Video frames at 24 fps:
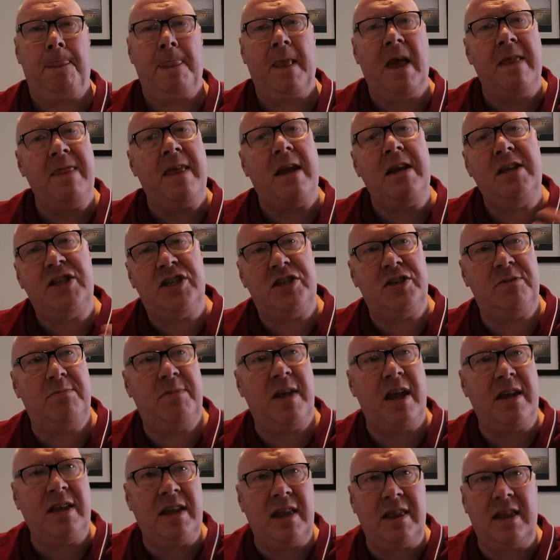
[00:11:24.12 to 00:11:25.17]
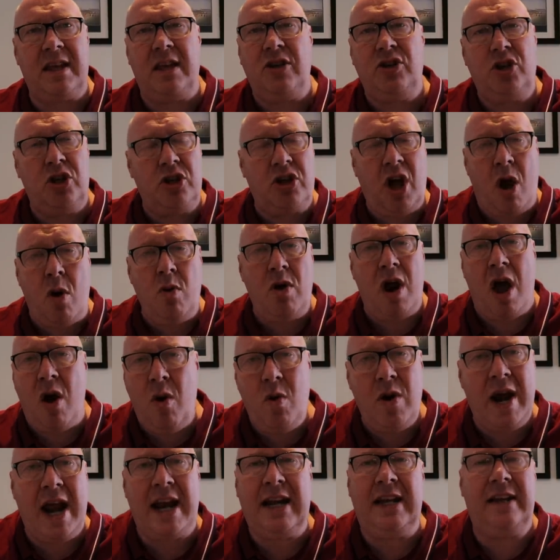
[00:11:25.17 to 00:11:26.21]
And they you don't
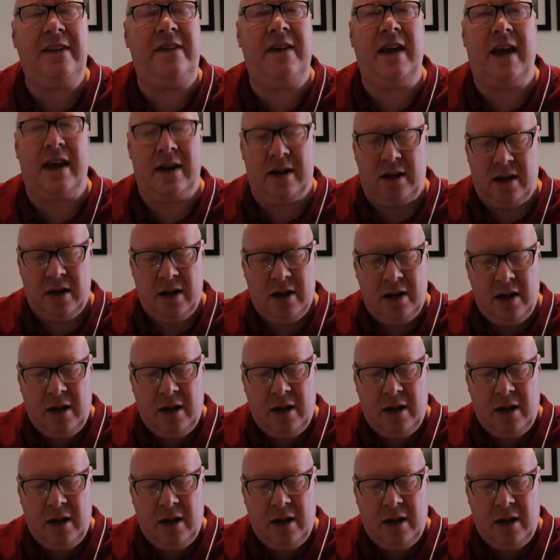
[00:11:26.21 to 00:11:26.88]
own anything.